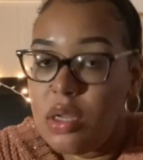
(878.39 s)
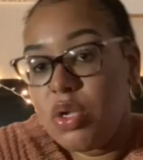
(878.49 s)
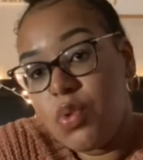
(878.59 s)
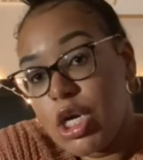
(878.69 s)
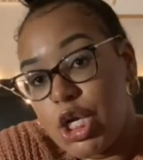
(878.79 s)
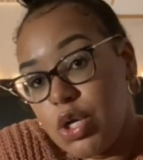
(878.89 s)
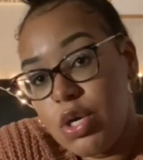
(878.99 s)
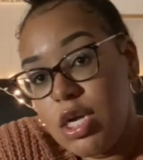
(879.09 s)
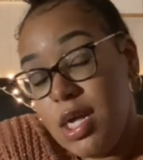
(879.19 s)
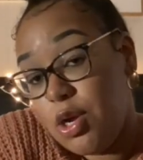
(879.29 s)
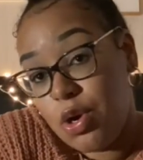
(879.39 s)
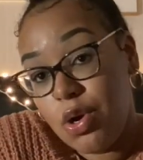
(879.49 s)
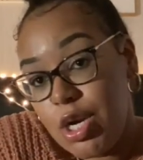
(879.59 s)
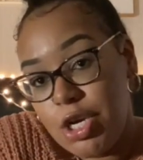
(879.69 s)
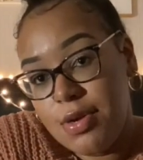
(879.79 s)
You want to do it, and you're
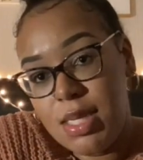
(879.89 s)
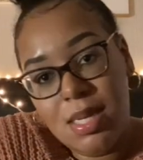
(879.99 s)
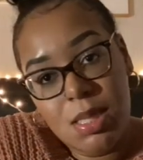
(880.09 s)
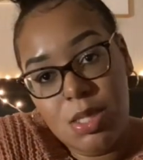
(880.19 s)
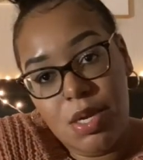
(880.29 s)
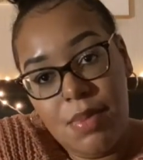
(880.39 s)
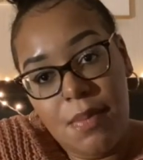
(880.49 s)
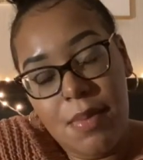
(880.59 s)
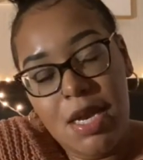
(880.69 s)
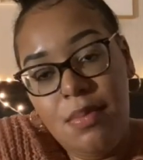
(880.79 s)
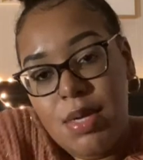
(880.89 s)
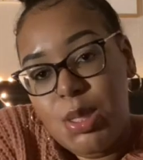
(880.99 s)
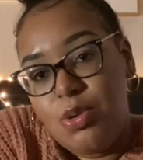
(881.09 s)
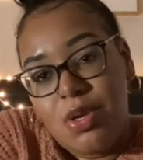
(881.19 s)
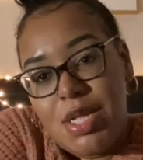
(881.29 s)
going to do it because you can make money,
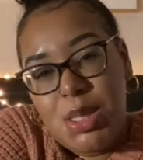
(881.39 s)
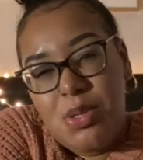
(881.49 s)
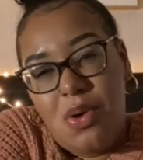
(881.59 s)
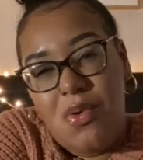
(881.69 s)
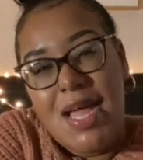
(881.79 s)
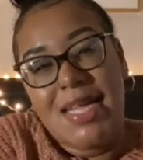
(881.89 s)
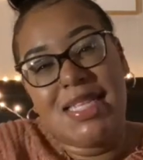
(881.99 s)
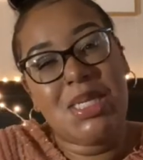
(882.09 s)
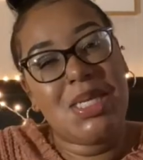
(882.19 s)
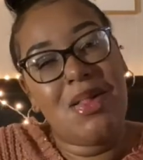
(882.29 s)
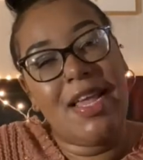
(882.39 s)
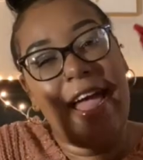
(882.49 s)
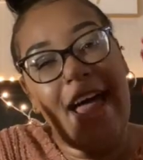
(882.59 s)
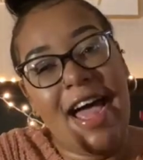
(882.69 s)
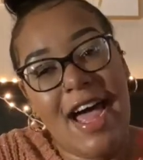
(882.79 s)
but you know that you don't necessarily
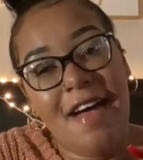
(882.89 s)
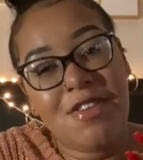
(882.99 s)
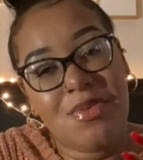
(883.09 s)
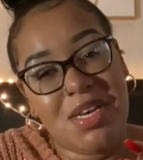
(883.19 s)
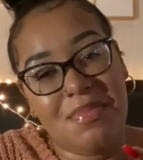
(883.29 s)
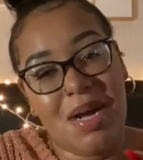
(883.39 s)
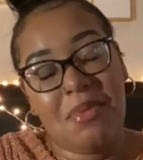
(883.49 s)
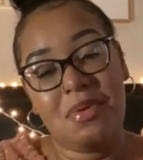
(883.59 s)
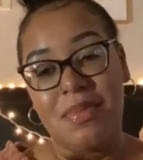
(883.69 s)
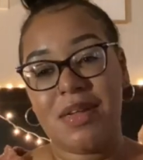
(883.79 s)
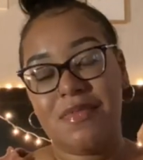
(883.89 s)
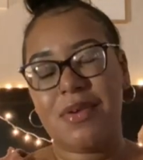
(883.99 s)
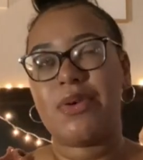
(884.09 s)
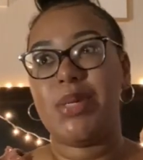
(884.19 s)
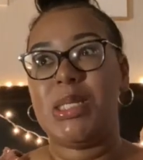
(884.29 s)
have to read the Bible. But if you're
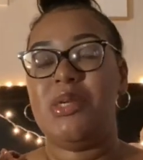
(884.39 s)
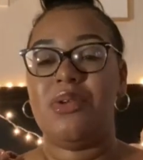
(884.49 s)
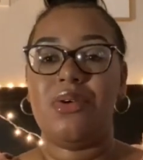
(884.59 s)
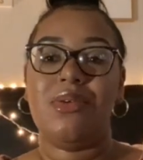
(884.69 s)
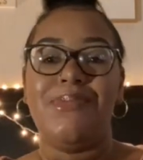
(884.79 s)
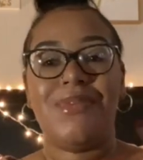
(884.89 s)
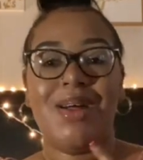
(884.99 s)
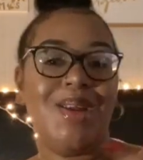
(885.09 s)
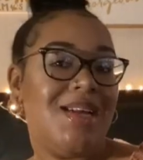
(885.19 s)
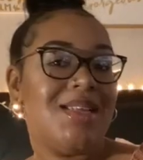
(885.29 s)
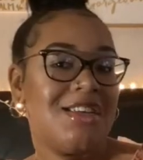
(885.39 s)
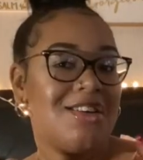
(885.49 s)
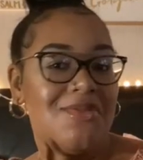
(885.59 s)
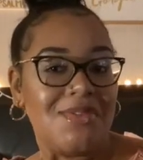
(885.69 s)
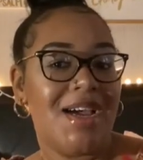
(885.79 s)
a Christian, you probably need to
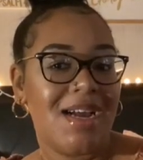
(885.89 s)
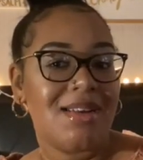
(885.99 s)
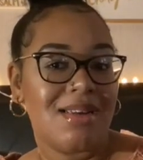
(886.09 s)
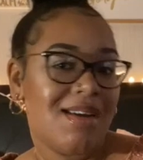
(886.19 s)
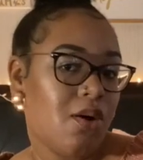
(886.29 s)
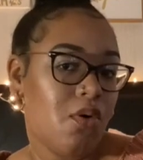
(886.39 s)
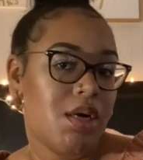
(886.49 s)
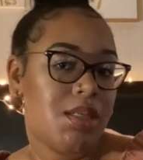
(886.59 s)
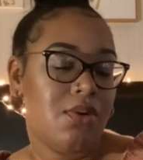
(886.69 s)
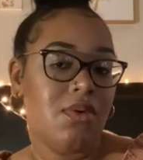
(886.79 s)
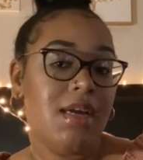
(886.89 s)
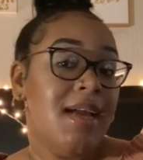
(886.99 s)
do that in order to